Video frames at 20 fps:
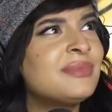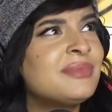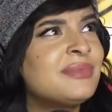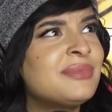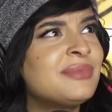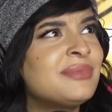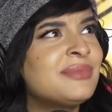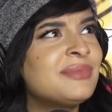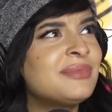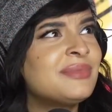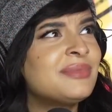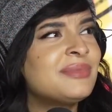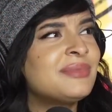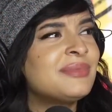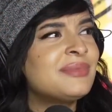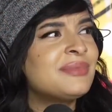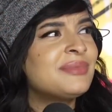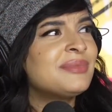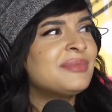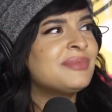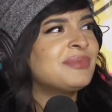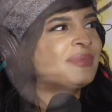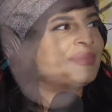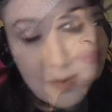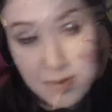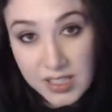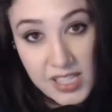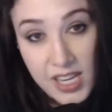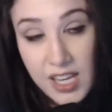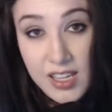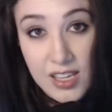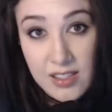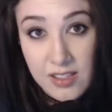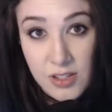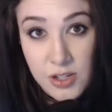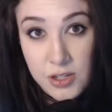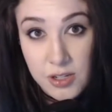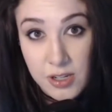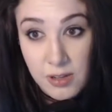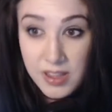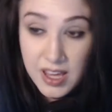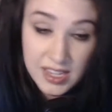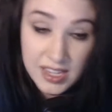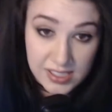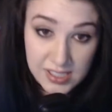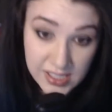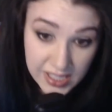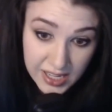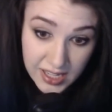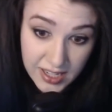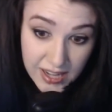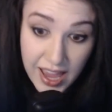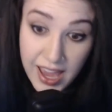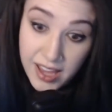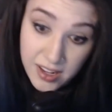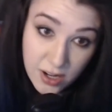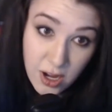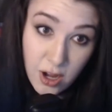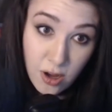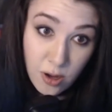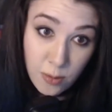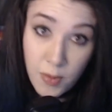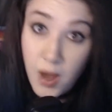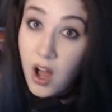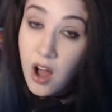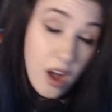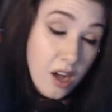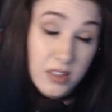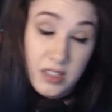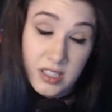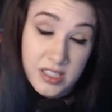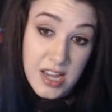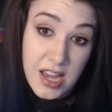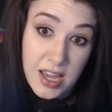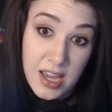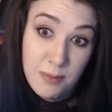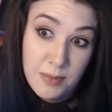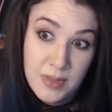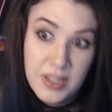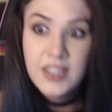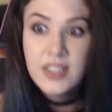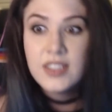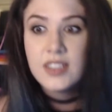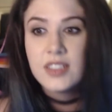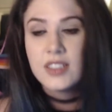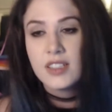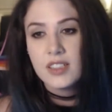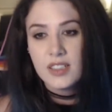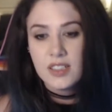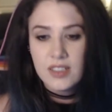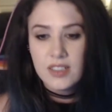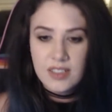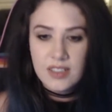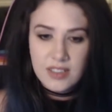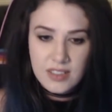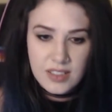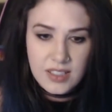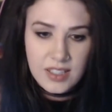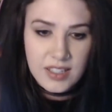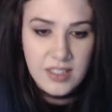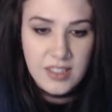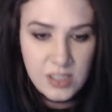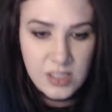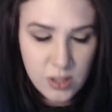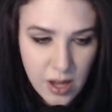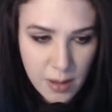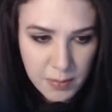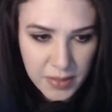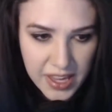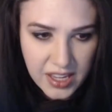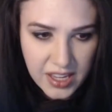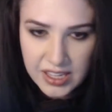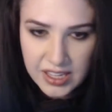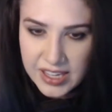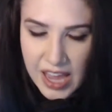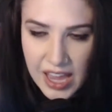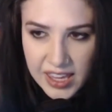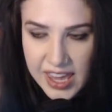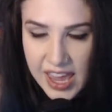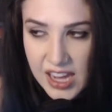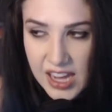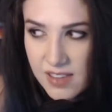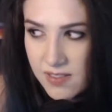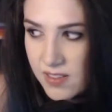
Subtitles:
leave my house. I'm gonna tell you the truth. I sit at home all the time. So I'm like, I can't even